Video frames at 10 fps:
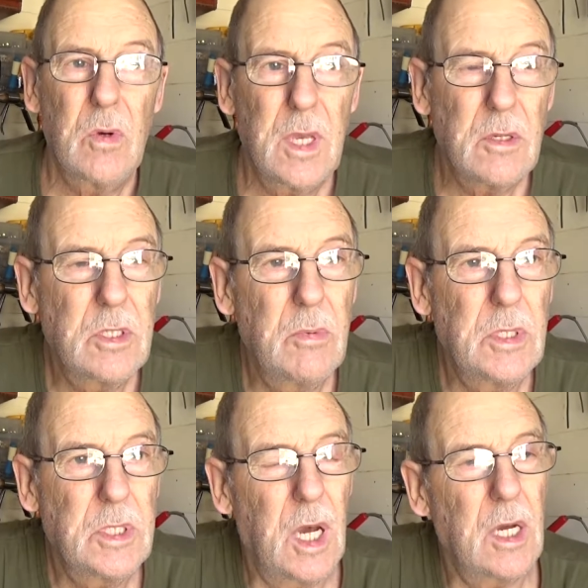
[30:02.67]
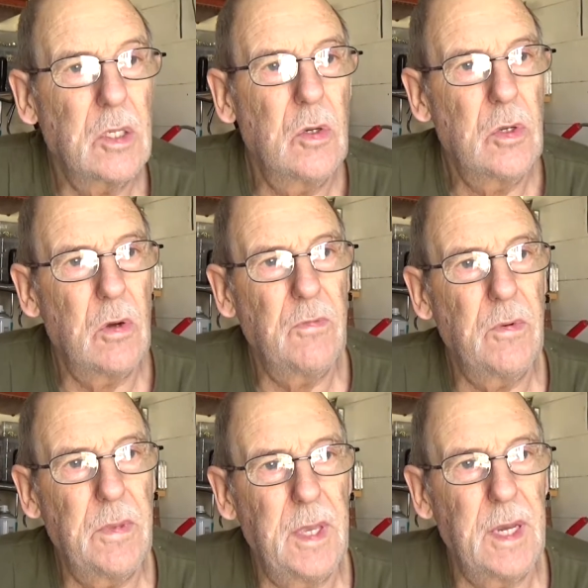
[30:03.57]
what else did we start doing on
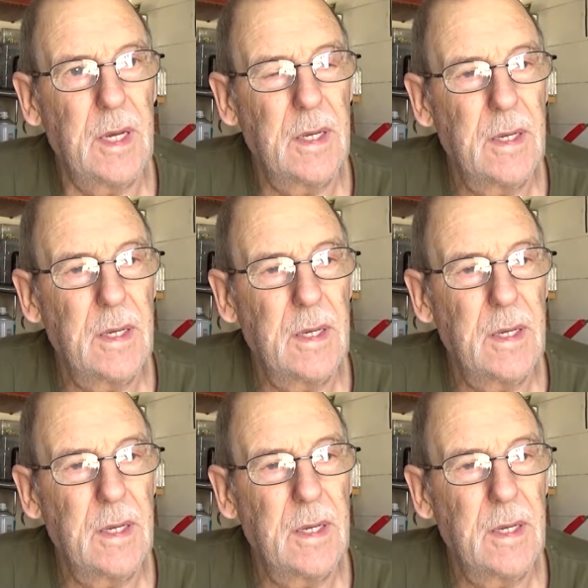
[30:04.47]
from there?